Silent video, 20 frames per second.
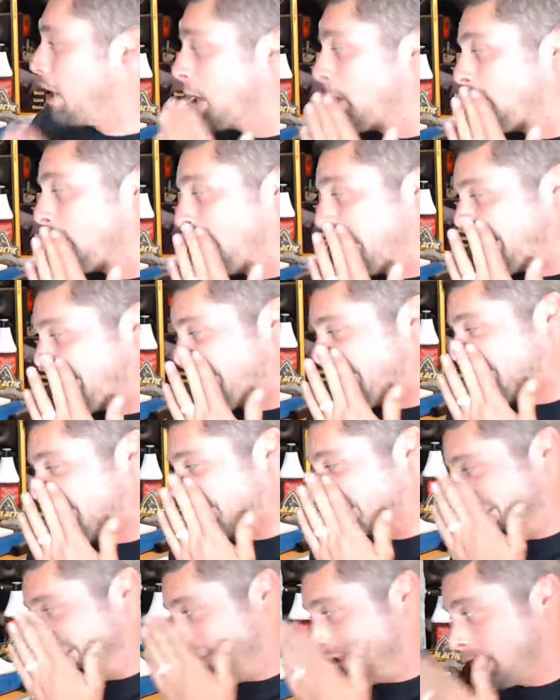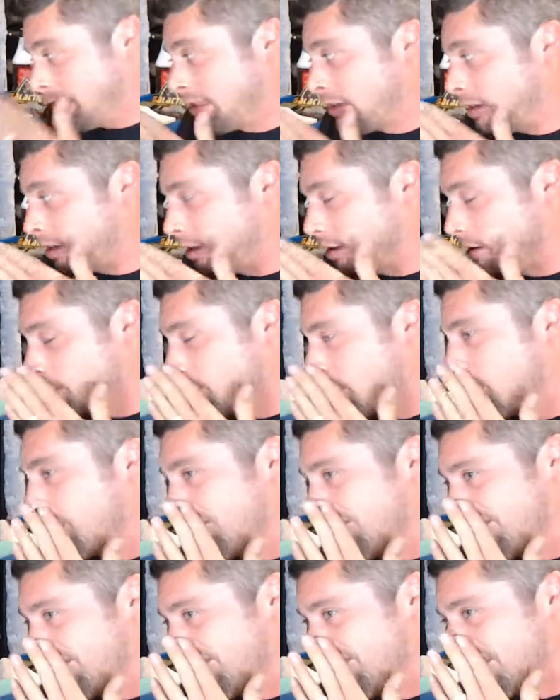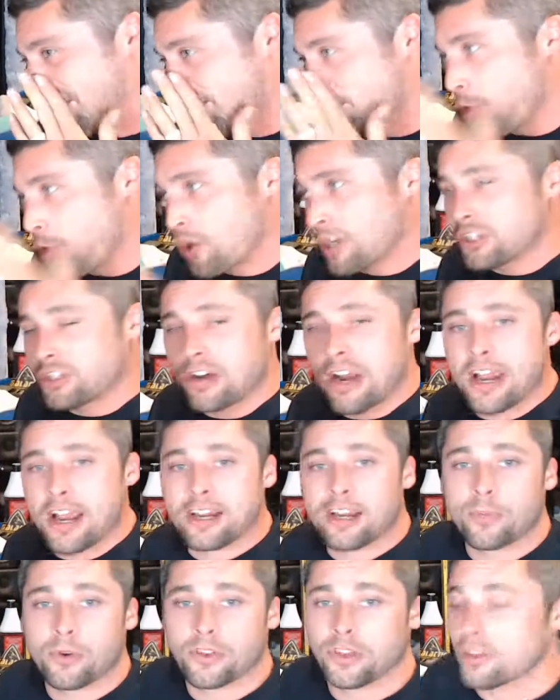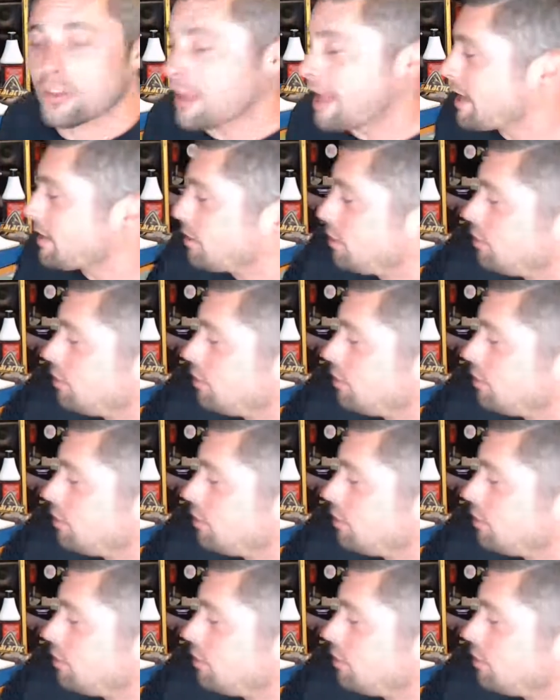But the more it's drying up on the glass,